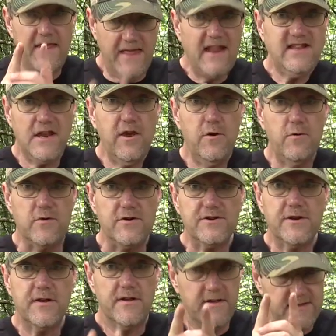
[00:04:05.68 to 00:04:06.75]
That's
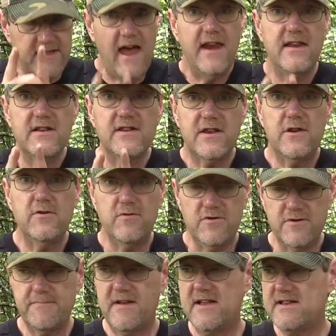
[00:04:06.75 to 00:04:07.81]
huge. That is
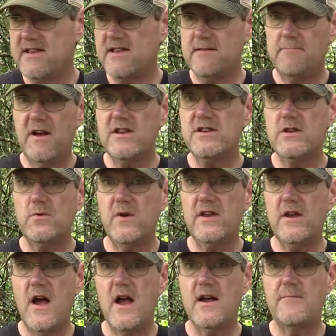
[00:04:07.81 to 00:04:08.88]
huge, because as much as we
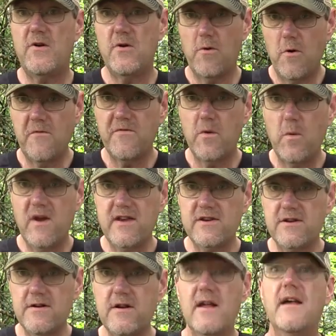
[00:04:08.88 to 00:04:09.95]
talk about over
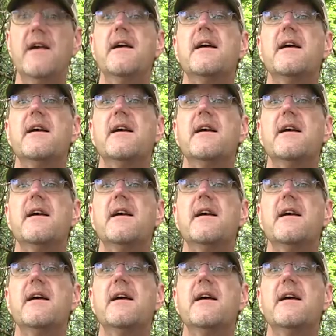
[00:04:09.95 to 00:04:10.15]
winter,